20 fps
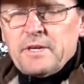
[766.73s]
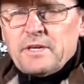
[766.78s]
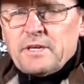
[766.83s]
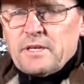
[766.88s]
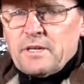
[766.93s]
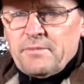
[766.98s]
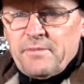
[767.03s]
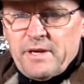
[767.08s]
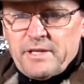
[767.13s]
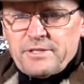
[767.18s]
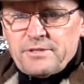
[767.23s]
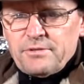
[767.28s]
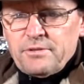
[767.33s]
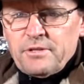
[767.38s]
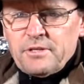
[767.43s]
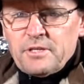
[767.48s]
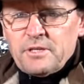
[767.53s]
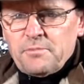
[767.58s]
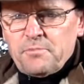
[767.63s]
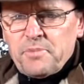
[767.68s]
you got to make sure
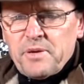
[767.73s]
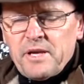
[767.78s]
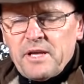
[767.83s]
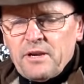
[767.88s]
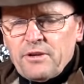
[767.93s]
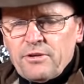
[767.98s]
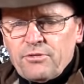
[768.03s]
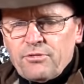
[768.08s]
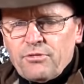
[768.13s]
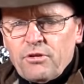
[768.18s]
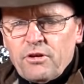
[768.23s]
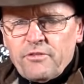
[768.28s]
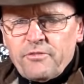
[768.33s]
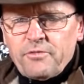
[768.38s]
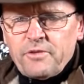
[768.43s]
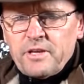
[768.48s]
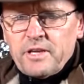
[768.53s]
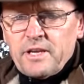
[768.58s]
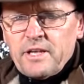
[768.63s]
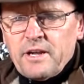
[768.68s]
that you peel it all off
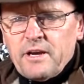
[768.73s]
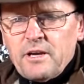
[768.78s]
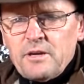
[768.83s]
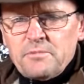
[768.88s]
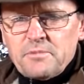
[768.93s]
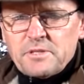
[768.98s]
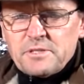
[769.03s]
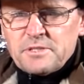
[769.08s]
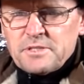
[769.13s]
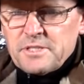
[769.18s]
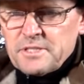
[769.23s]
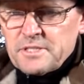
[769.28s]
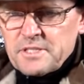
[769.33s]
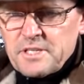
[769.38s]
when you get home because the